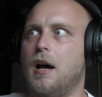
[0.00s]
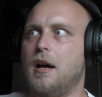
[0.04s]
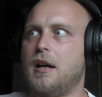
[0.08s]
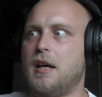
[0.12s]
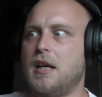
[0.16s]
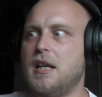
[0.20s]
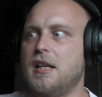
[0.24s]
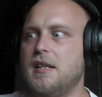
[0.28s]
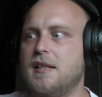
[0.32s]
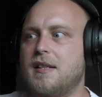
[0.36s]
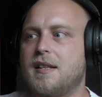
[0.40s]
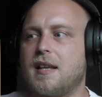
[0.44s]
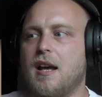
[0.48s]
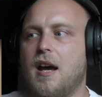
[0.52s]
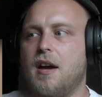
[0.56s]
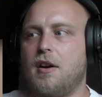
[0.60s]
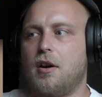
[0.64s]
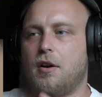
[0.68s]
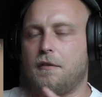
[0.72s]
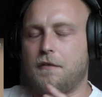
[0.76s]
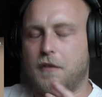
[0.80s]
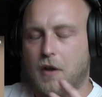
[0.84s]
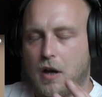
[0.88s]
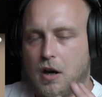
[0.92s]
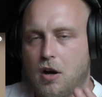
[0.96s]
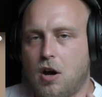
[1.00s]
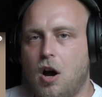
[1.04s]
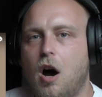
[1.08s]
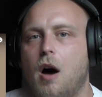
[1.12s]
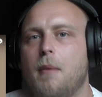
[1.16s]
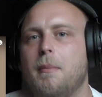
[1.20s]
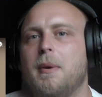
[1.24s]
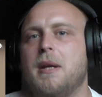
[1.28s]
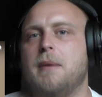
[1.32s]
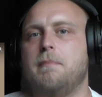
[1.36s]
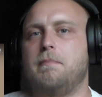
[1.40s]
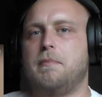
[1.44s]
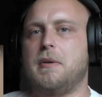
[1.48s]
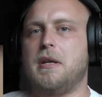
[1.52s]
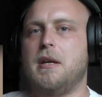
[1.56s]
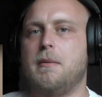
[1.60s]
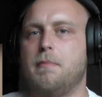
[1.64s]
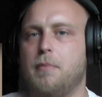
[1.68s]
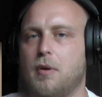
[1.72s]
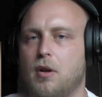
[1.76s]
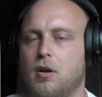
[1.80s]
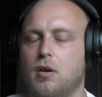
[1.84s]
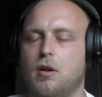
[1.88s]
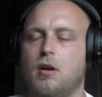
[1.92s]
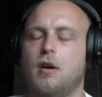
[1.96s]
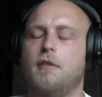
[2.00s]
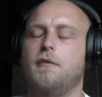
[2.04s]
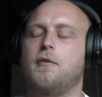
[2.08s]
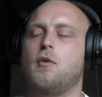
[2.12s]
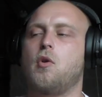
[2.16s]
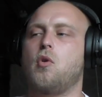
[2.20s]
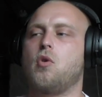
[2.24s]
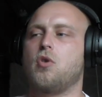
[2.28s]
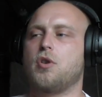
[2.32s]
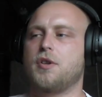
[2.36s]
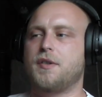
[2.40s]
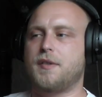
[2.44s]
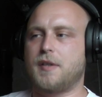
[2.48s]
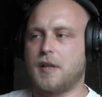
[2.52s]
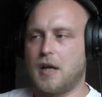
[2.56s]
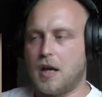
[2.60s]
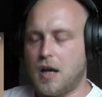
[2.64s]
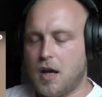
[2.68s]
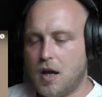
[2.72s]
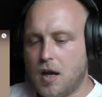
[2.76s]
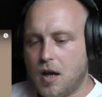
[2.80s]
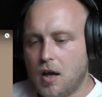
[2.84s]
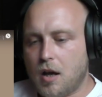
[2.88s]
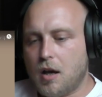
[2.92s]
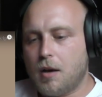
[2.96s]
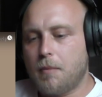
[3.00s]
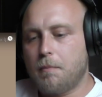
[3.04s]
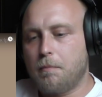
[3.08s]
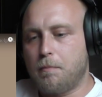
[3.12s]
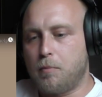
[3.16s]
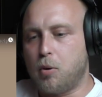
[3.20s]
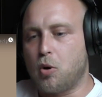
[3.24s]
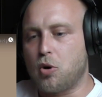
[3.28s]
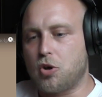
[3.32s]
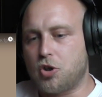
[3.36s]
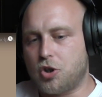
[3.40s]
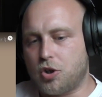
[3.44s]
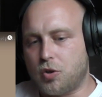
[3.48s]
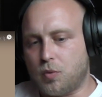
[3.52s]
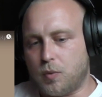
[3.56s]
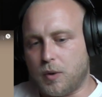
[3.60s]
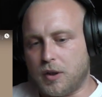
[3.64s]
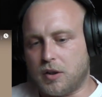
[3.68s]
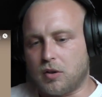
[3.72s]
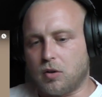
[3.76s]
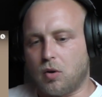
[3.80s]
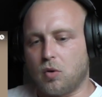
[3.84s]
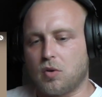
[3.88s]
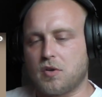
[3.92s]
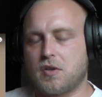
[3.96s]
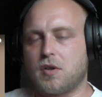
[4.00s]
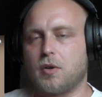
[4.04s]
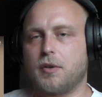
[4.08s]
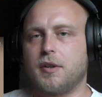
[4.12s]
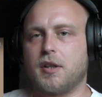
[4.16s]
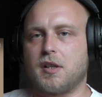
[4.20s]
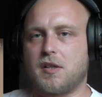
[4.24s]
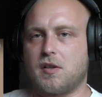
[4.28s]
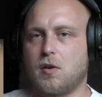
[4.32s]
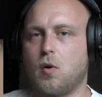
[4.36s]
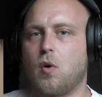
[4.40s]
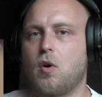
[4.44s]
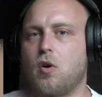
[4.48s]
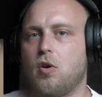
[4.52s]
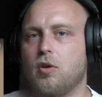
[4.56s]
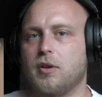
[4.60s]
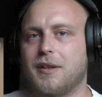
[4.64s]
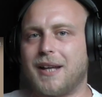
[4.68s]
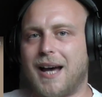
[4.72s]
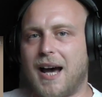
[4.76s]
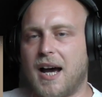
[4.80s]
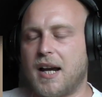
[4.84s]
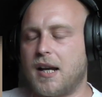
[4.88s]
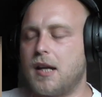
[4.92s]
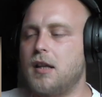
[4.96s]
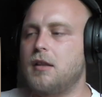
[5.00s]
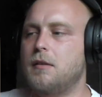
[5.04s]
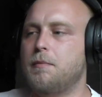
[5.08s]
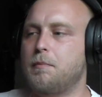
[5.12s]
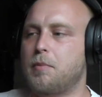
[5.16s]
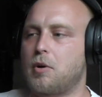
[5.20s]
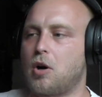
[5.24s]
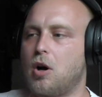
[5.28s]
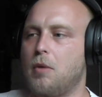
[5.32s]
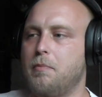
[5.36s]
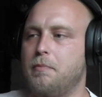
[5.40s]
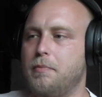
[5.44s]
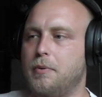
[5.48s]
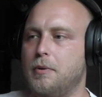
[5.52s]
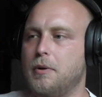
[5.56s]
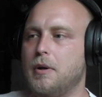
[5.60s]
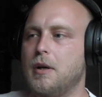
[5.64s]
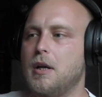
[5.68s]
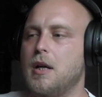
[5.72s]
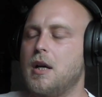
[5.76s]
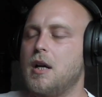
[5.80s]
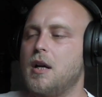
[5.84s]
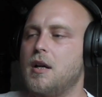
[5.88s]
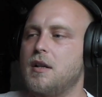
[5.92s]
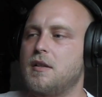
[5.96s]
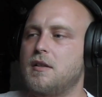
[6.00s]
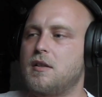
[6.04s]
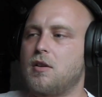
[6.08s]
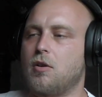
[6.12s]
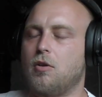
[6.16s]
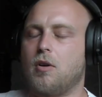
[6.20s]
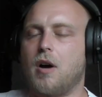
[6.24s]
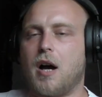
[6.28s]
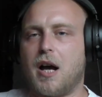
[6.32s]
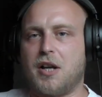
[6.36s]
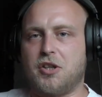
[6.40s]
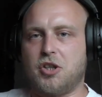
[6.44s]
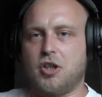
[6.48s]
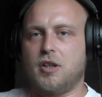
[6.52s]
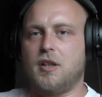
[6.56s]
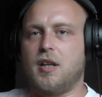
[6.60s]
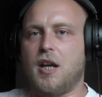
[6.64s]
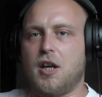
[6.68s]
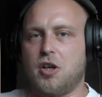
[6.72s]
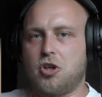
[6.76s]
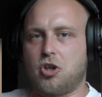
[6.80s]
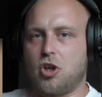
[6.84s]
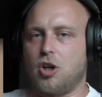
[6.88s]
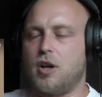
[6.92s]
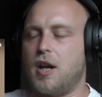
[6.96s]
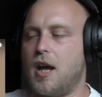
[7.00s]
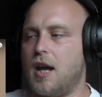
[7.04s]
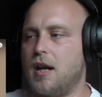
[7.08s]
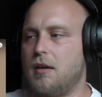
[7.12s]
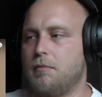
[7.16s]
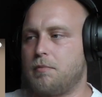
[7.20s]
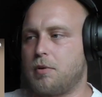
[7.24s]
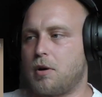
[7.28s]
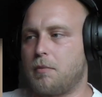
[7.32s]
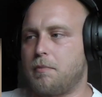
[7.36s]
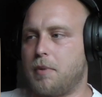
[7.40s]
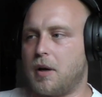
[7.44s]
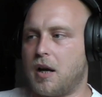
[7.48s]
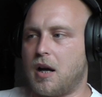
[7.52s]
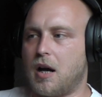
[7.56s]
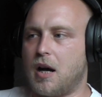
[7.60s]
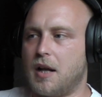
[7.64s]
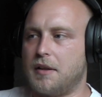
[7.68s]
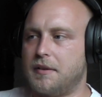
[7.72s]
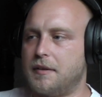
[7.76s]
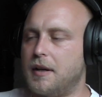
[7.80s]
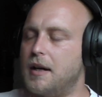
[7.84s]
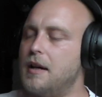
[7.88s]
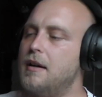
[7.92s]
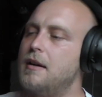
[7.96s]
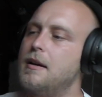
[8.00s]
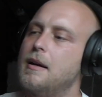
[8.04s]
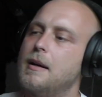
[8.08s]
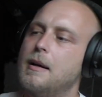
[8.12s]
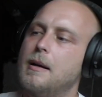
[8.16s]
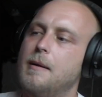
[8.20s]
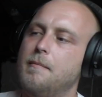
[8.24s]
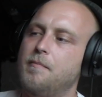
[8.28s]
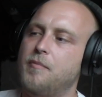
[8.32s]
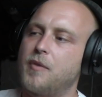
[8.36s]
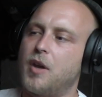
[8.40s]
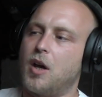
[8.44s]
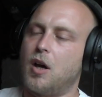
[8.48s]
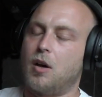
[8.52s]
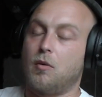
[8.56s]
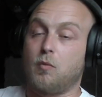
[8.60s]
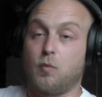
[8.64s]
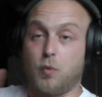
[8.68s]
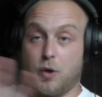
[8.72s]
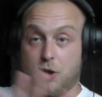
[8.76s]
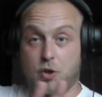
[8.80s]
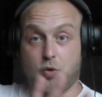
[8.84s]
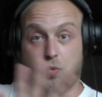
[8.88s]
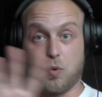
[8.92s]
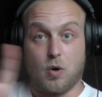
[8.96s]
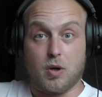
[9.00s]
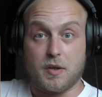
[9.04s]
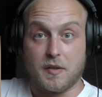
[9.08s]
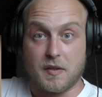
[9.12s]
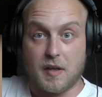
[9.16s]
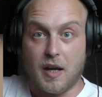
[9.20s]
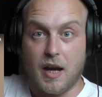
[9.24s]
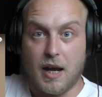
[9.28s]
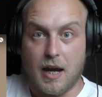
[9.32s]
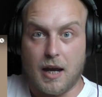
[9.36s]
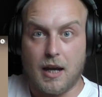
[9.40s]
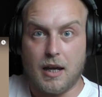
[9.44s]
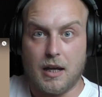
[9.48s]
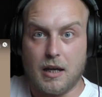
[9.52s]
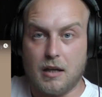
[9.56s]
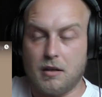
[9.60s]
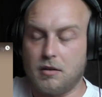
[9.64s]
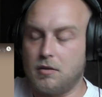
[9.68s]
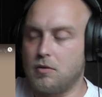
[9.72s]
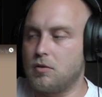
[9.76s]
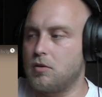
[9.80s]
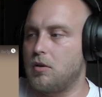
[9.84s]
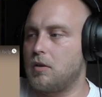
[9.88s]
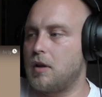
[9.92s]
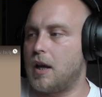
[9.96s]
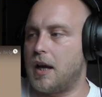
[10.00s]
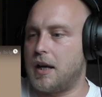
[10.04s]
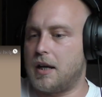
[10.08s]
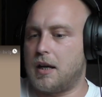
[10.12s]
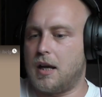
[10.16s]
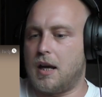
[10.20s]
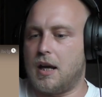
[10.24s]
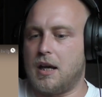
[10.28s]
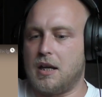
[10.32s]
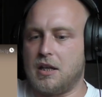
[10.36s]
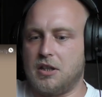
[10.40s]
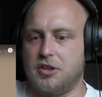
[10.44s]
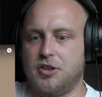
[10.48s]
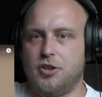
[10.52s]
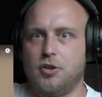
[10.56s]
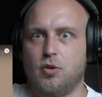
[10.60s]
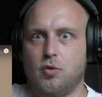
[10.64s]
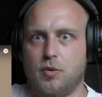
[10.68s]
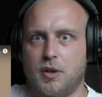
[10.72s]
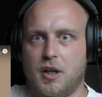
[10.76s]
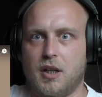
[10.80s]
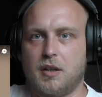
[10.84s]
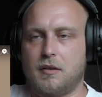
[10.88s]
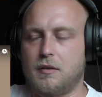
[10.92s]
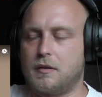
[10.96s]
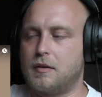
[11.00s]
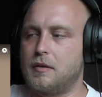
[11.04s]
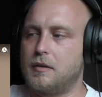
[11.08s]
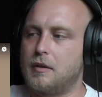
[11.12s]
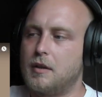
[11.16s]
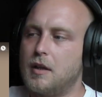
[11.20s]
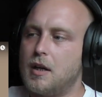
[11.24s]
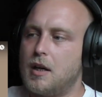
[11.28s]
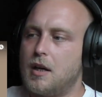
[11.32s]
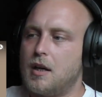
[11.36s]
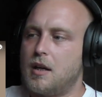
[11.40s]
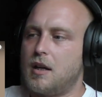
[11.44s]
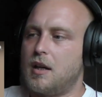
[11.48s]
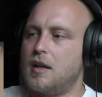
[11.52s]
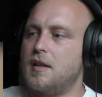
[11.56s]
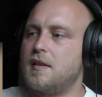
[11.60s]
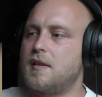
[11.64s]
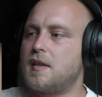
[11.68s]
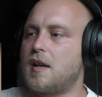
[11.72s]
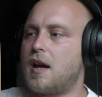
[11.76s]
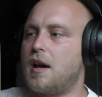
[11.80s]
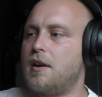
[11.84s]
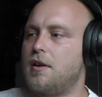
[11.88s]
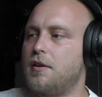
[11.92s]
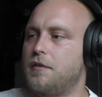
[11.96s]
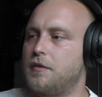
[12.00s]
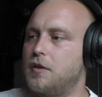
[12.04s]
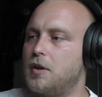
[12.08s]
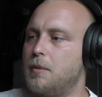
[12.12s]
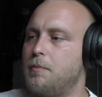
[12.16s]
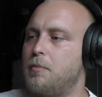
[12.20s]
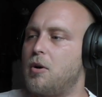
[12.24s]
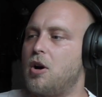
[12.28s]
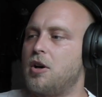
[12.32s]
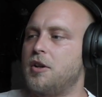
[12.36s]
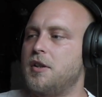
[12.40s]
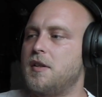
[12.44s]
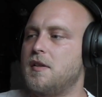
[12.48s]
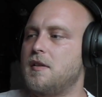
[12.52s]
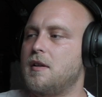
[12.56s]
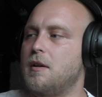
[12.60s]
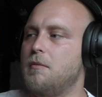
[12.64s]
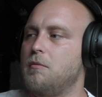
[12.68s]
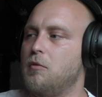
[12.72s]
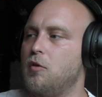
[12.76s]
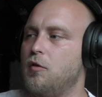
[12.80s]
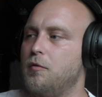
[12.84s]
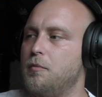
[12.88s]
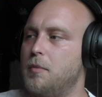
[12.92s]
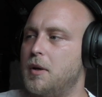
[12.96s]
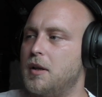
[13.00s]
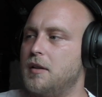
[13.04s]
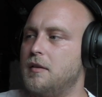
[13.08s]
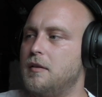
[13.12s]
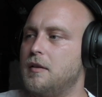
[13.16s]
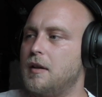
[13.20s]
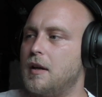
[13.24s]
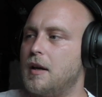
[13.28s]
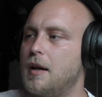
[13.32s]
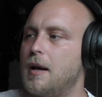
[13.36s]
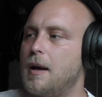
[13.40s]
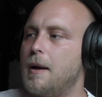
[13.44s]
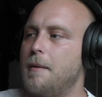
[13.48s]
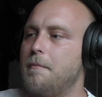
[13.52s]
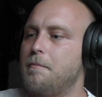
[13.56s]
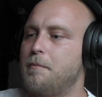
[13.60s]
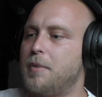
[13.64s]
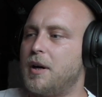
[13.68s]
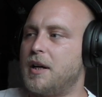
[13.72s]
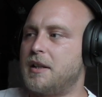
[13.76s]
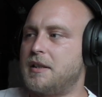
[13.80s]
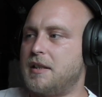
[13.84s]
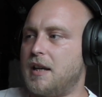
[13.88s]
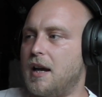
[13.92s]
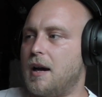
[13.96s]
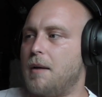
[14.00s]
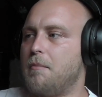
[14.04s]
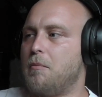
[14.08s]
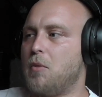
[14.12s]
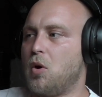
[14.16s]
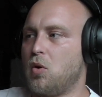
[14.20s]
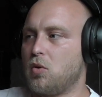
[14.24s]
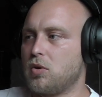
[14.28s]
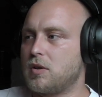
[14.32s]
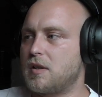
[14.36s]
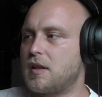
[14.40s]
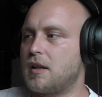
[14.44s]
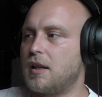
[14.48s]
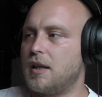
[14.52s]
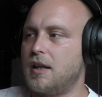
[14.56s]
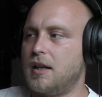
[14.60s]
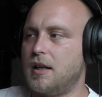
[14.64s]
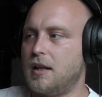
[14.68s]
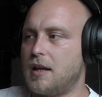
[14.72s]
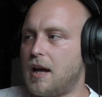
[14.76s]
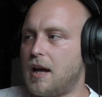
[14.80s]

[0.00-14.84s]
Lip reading: inside of the common people, of course, pushed with also the so-called agitprop, so agitation and propaganda, which was a unit inside of the partisan movement. But yeah, mostly,